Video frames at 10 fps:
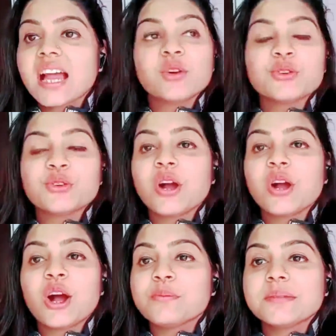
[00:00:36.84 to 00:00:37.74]
I want to
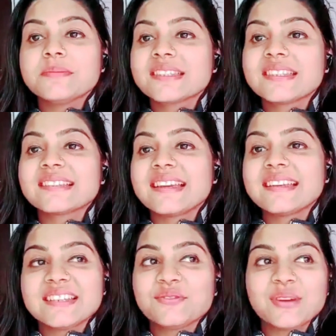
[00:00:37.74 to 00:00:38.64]
know how many mistakes
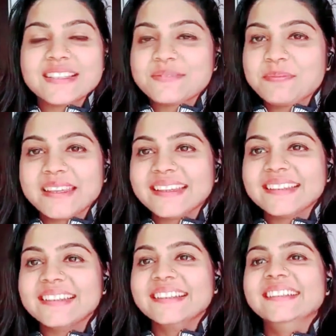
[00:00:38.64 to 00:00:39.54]
I did while
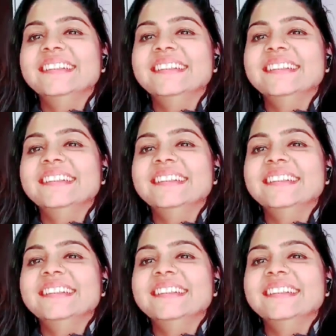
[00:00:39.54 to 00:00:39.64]
speaking.